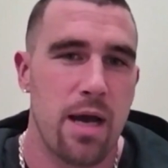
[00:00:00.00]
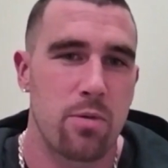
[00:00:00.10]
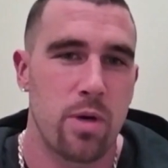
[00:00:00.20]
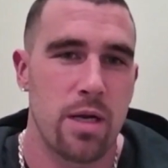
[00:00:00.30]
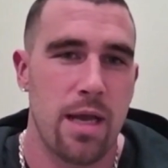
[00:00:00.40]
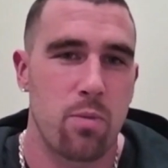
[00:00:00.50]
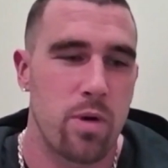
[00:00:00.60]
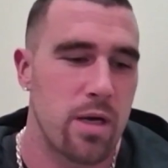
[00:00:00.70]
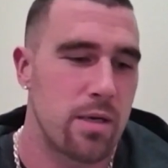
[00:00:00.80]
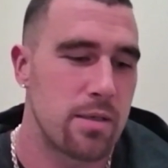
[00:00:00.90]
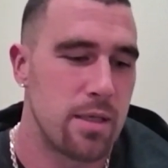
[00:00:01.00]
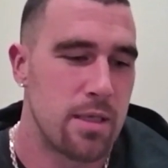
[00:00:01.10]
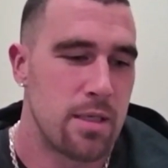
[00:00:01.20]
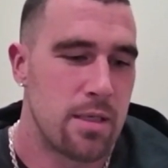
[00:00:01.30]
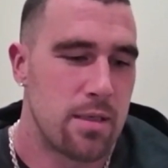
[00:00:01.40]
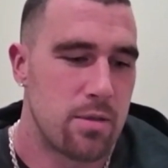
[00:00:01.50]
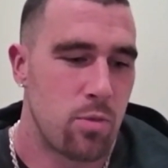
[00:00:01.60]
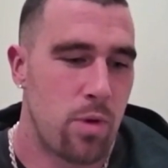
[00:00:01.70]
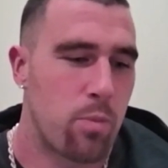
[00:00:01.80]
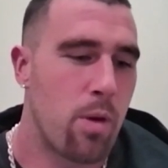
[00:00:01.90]
How to where at where
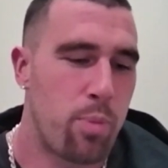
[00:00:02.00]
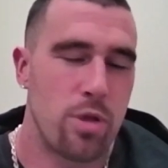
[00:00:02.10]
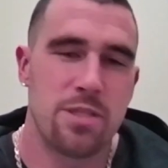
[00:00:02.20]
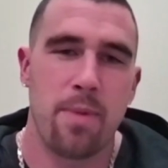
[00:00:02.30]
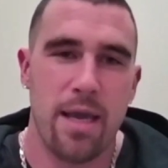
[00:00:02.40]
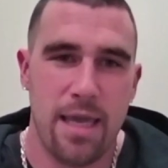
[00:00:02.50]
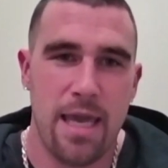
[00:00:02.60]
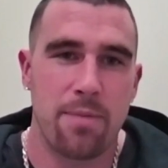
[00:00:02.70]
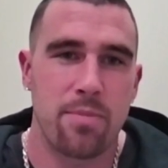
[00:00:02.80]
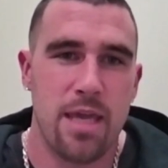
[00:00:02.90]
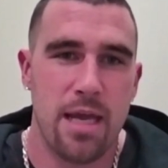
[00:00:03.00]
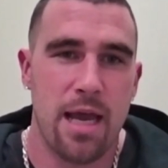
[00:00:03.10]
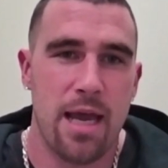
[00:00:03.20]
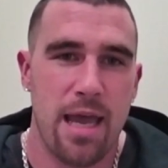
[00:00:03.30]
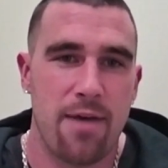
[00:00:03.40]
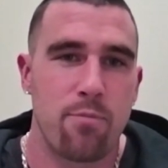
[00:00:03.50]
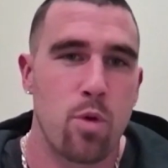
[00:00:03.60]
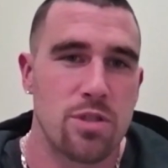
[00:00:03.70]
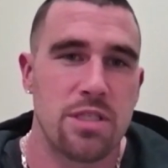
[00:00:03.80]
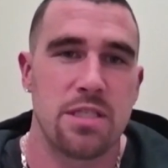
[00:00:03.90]
at what point in my game can I have
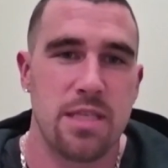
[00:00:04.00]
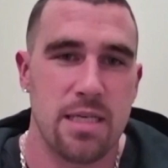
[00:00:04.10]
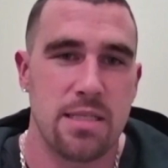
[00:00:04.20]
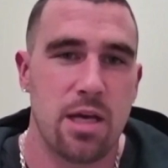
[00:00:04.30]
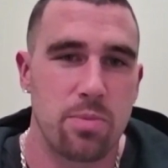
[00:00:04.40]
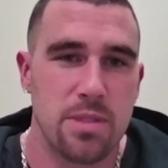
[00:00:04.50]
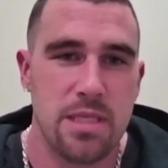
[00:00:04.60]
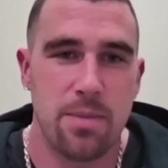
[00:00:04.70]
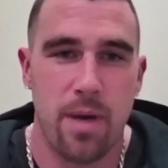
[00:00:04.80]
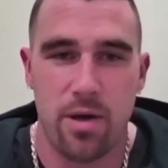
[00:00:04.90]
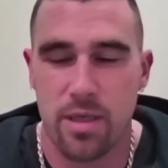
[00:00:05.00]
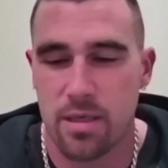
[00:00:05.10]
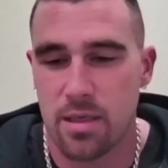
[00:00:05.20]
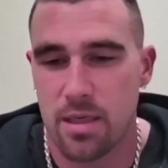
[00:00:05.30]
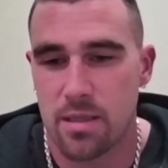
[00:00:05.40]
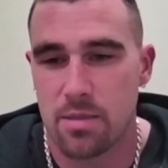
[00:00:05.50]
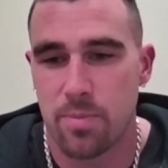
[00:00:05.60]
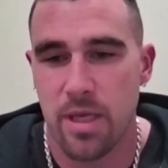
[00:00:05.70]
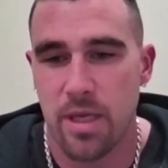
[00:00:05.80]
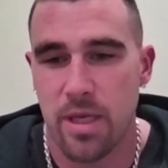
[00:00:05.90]
more success to help the team out? And uh, the
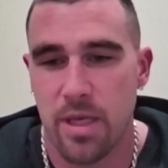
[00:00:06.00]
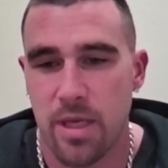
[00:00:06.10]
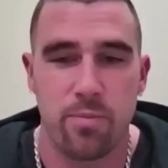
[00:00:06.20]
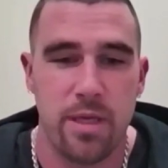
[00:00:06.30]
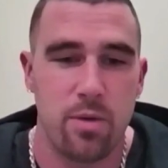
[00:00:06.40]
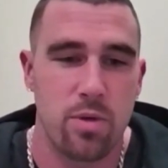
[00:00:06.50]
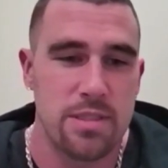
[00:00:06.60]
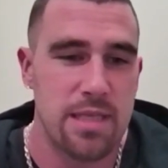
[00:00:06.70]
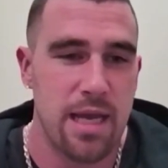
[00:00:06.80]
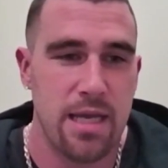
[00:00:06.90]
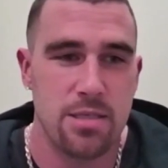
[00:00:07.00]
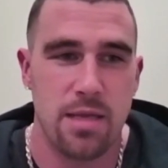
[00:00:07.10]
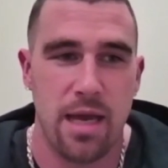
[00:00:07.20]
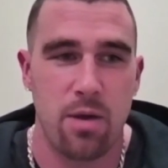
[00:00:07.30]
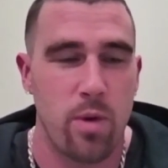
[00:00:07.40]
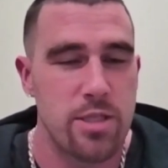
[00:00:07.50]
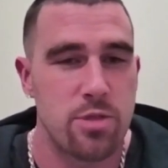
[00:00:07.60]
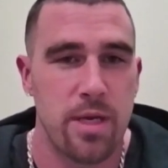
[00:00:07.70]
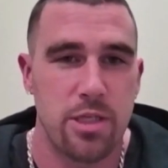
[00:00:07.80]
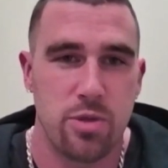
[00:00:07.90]
biggest thing for me was I had I had way
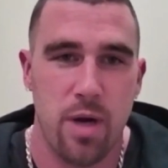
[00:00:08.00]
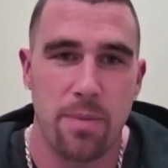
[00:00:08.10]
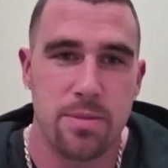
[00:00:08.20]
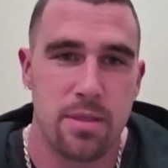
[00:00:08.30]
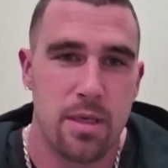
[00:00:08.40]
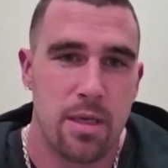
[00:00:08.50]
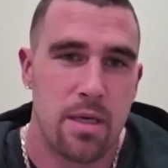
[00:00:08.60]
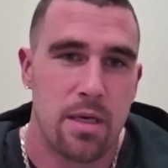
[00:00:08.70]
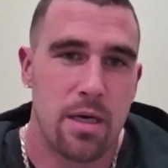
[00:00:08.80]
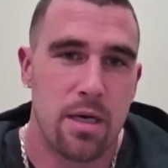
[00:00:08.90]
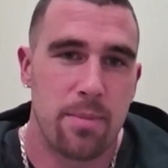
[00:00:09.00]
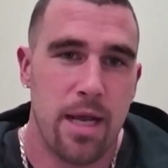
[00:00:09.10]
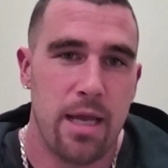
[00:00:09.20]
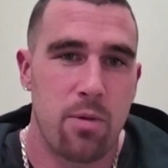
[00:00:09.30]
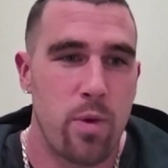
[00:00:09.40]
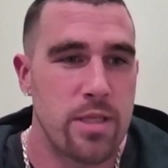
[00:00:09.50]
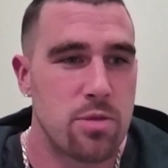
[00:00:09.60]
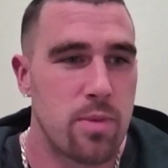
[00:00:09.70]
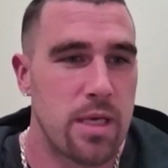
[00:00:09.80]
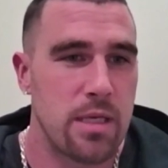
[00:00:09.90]
too many drops. Um, I had way
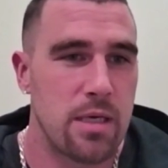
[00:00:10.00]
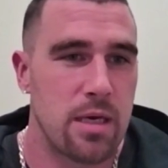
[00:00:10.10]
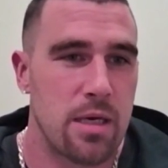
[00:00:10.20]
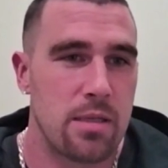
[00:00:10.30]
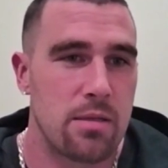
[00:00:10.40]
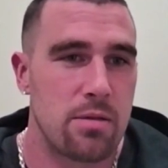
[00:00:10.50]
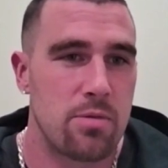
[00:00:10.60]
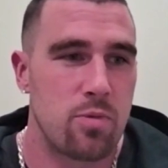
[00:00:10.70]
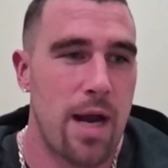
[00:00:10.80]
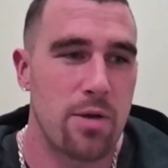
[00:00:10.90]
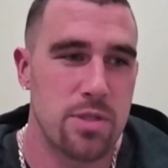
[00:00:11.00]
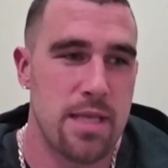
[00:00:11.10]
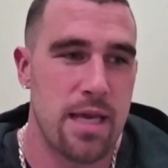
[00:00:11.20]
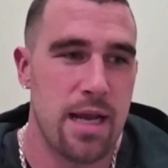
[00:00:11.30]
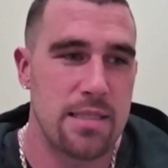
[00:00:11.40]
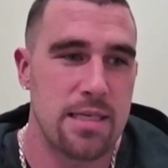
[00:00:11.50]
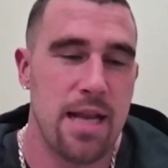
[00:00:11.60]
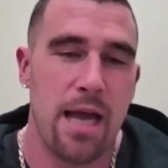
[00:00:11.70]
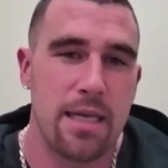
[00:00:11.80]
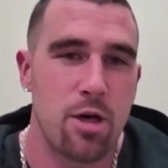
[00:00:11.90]
too many uh, routes that I did
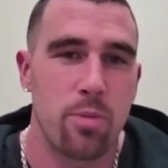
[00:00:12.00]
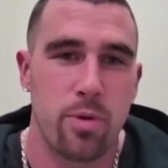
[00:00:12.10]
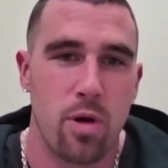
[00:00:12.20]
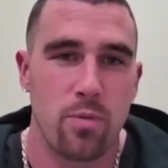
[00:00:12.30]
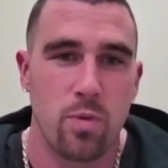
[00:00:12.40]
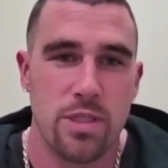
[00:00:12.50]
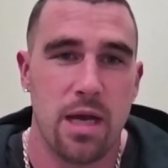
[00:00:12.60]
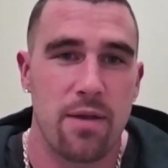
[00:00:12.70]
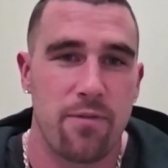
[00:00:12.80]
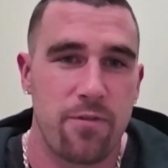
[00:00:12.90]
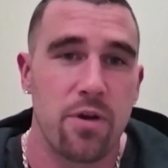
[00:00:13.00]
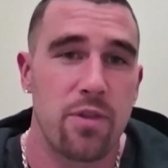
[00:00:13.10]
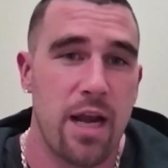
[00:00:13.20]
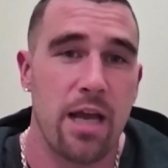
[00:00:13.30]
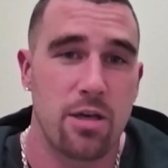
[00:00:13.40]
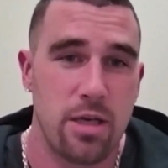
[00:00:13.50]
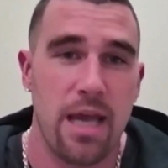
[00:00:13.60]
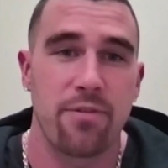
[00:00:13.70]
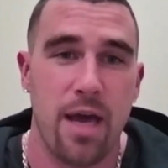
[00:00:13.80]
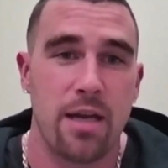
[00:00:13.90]
not get open on, which I feel that I could
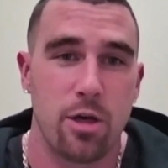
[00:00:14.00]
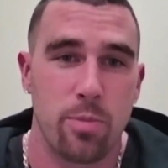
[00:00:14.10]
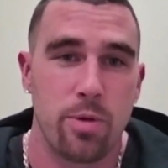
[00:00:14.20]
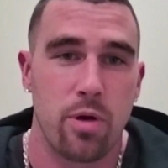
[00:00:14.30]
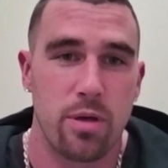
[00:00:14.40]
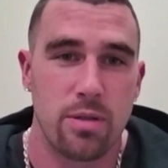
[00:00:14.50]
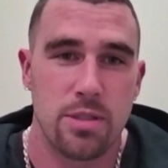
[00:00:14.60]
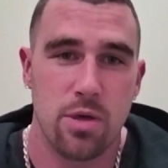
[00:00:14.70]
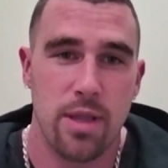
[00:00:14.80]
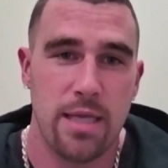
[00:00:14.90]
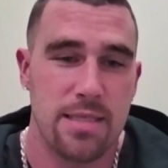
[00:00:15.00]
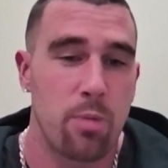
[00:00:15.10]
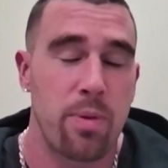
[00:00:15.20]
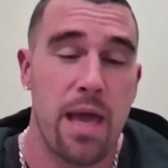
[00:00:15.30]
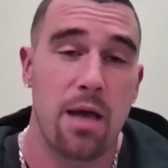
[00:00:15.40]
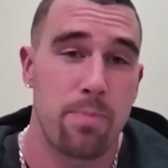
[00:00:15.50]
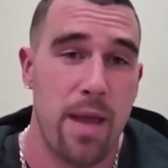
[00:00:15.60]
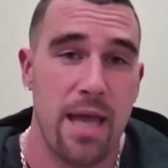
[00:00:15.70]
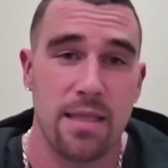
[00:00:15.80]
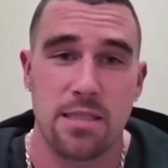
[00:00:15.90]
have gotten open on. So that's helping out
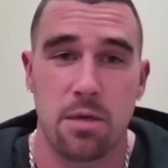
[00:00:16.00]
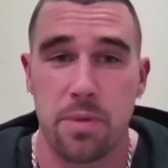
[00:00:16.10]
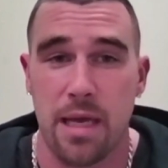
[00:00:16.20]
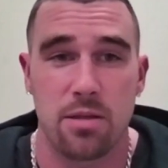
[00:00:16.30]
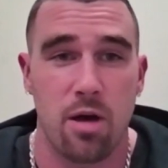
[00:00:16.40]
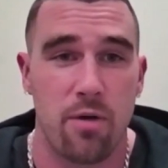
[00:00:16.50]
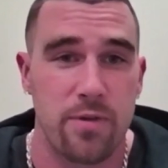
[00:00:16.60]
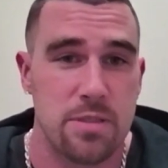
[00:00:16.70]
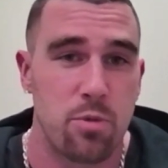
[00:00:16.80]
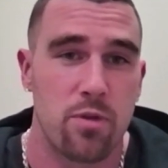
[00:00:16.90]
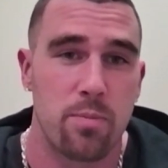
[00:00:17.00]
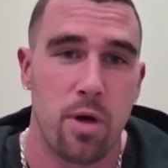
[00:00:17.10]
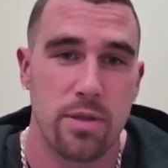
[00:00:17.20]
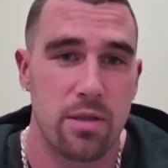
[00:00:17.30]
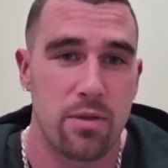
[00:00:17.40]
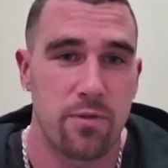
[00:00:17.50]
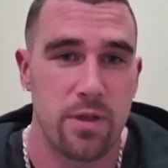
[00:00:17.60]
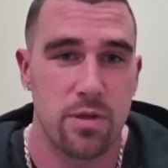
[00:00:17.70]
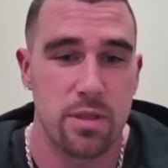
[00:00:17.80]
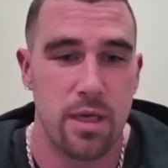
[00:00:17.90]
Pat. That's helping out the offense move the ball down the
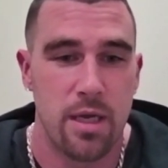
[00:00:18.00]
field.